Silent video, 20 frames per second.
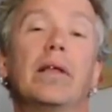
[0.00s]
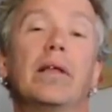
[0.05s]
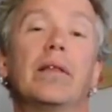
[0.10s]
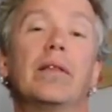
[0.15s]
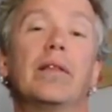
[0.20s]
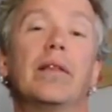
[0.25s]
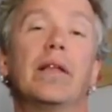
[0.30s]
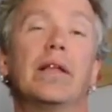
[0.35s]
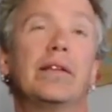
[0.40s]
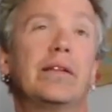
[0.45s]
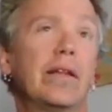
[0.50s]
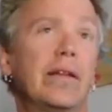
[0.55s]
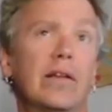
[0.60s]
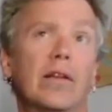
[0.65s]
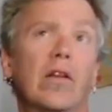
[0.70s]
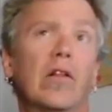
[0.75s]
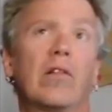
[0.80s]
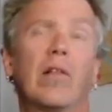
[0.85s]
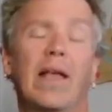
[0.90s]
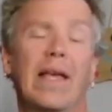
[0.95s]
It didn't
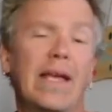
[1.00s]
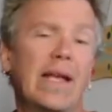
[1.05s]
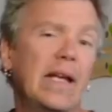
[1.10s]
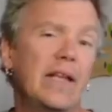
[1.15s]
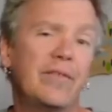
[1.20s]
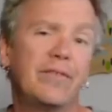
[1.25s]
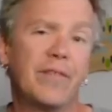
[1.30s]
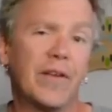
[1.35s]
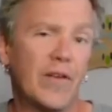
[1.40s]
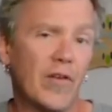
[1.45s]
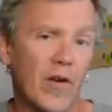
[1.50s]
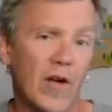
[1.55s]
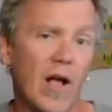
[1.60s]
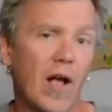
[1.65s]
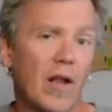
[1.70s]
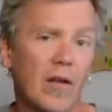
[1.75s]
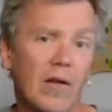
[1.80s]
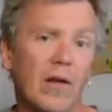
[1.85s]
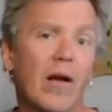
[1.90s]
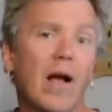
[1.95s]
look like any Fender
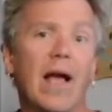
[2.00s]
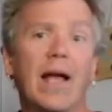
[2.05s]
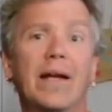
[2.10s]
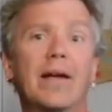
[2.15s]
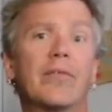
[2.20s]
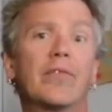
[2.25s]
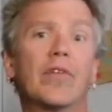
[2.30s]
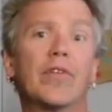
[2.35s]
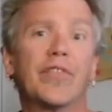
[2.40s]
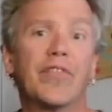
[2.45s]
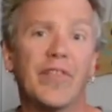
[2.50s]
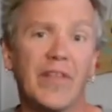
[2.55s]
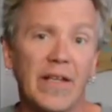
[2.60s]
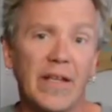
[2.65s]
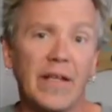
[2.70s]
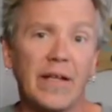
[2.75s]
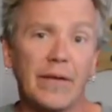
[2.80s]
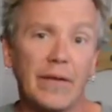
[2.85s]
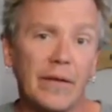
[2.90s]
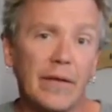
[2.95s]
color I'd ever
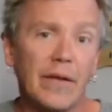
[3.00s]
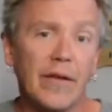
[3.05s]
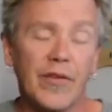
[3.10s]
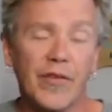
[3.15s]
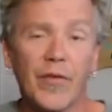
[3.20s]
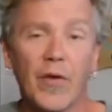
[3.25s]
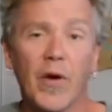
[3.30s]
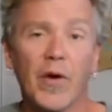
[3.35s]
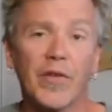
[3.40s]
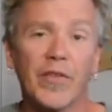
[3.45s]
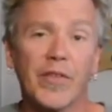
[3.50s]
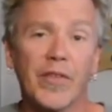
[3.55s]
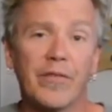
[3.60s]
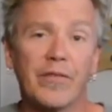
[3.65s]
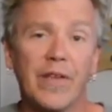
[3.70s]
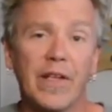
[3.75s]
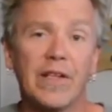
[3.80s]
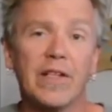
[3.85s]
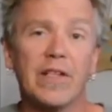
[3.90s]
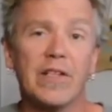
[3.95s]
seen as far as the
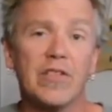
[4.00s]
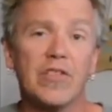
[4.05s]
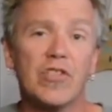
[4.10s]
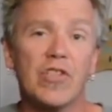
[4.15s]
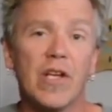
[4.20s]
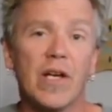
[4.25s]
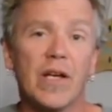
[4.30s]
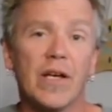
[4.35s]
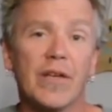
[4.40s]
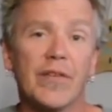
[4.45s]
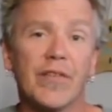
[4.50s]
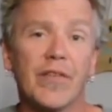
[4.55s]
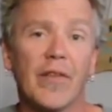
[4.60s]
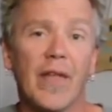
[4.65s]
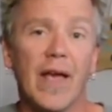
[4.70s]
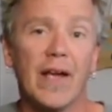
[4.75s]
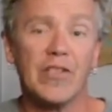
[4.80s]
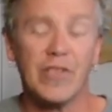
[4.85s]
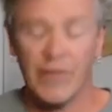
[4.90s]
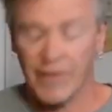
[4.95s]
vintage
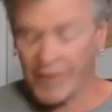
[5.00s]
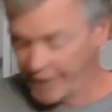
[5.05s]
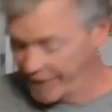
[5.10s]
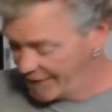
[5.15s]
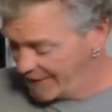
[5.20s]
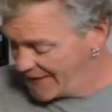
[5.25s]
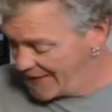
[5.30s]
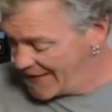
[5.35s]
selections.